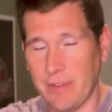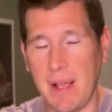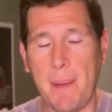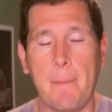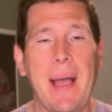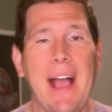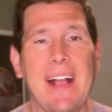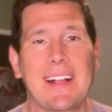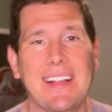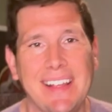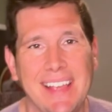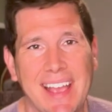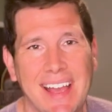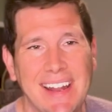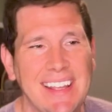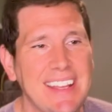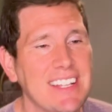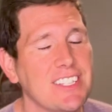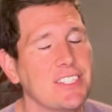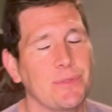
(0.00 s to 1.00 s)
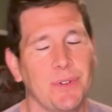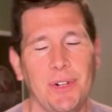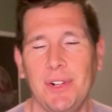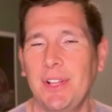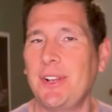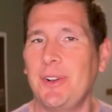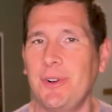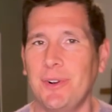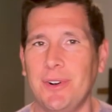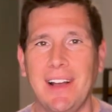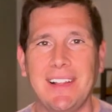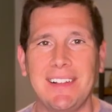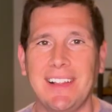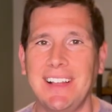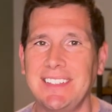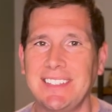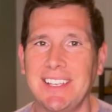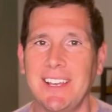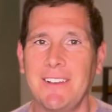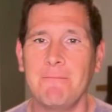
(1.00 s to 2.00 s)
and back again. It's really cool. I
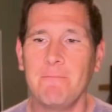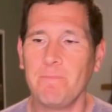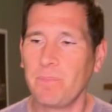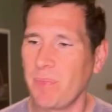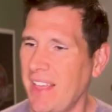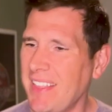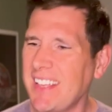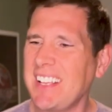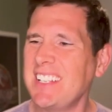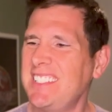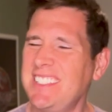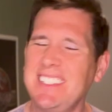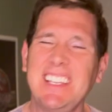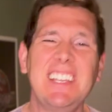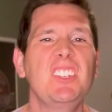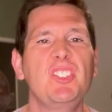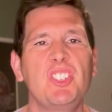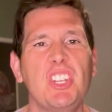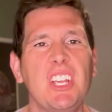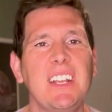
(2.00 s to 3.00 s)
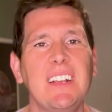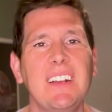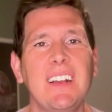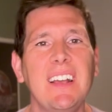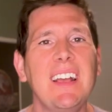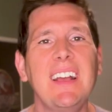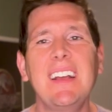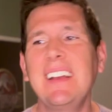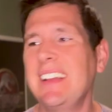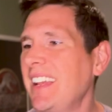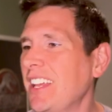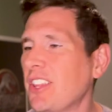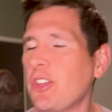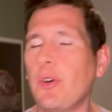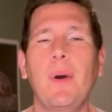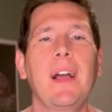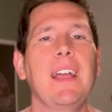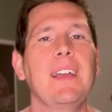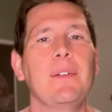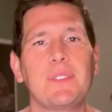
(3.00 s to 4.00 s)
liked it. I think it's CG. Either
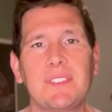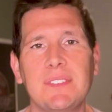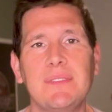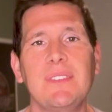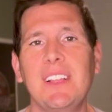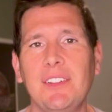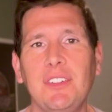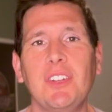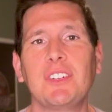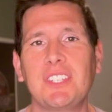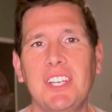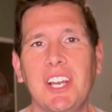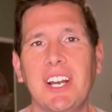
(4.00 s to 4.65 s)
way, it was it looked